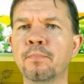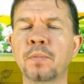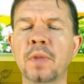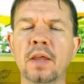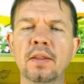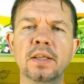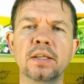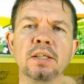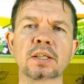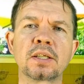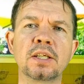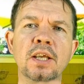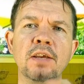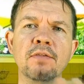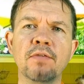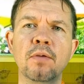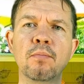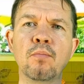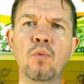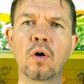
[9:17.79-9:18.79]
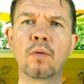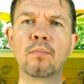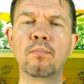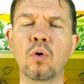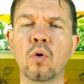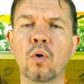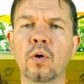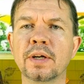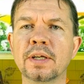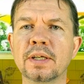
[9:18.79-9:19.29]
And this is even more
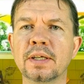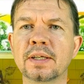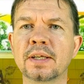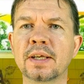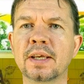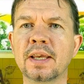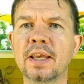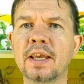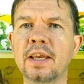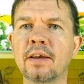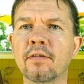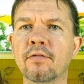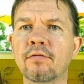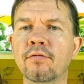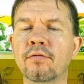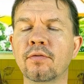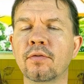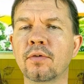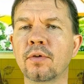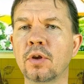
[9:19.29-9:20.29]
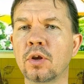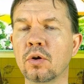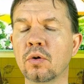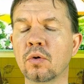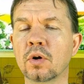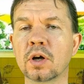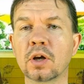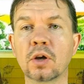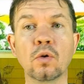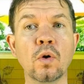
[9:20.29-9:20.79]
important if
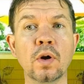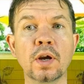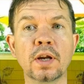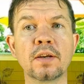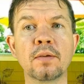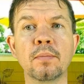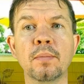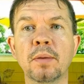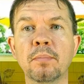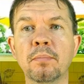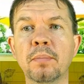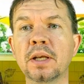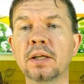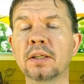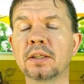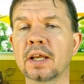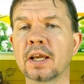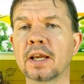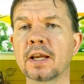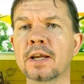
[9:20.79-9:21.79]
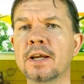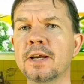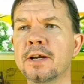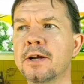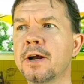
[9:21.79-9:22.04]
you're going to be building.